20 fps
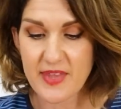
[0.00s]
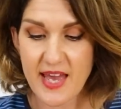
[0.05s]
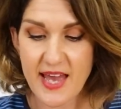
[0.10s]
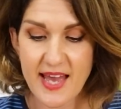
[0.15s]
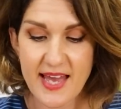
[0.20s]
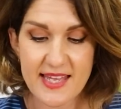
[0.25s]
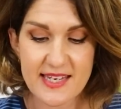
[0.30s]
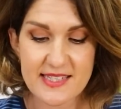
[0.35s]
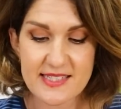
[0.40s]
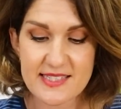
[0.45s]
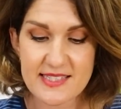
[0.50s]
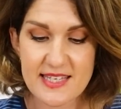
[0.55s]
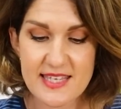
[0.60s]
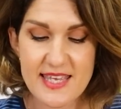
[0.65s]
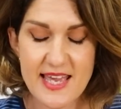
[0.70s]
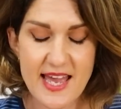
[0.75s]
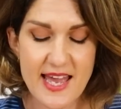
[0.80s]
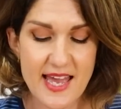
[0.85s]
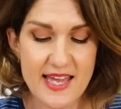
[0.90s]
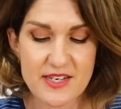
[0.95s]
and
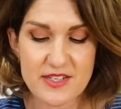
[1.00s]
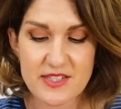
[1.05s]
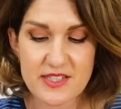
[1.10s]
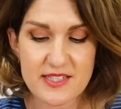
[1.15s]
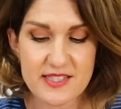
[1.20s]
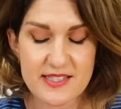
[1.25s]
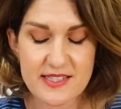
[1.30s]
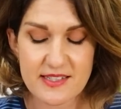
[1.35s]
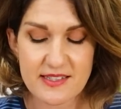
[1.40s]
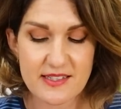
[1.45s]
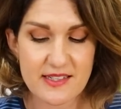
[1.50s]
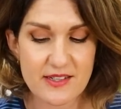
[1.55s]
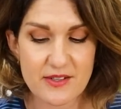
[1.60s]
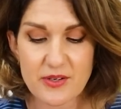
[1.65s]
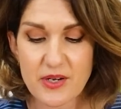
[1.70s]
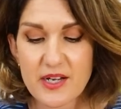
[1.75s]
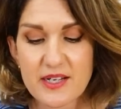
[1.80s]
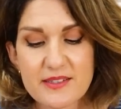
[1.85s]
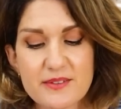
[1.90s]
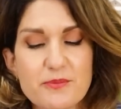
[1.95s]
yeah just
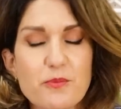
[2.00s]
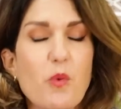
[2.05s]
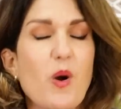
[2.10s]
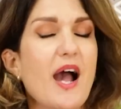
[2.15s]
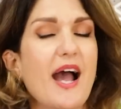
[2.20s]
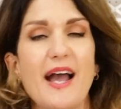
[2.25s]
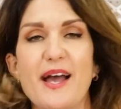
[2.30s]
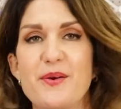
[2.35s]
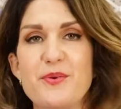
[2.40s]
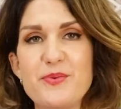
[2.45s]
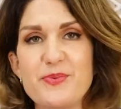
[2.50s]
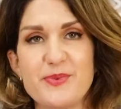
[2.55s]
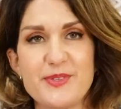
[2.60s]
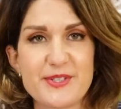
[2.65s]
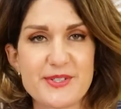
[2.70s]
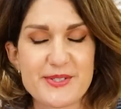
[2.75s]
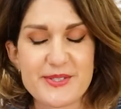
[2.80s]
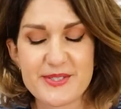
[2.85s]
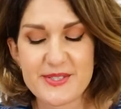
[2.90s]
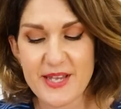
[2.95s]
oh wow
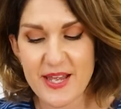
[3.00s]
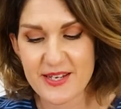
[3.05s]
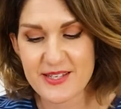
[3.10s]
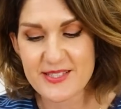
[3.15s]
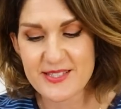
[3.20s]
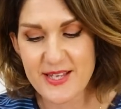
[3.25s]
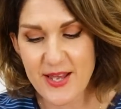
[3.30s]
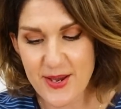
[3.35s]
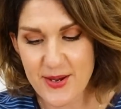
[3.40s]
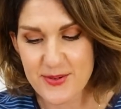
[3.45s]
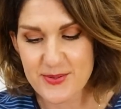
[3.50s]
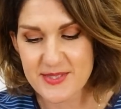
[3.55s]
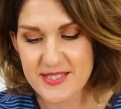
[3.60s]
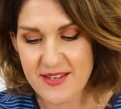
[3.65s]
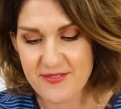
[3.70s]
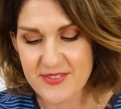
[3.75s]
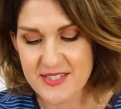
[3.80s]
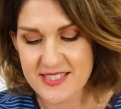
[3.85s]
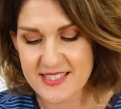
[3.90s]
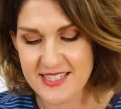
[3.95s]
just so
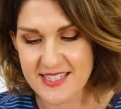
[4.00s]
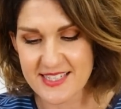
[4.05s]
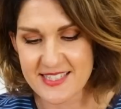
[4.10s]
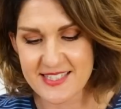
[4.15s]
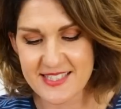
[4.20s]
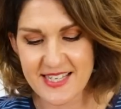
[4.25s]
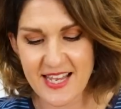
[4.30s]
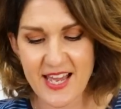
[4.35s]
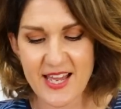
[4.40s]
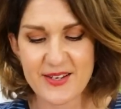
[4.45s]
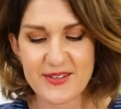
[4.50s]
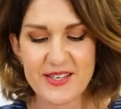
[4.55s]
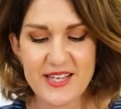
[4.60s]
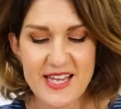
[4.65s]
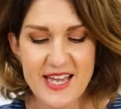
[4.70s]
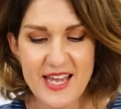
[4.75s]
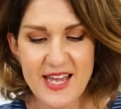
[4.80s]
70s so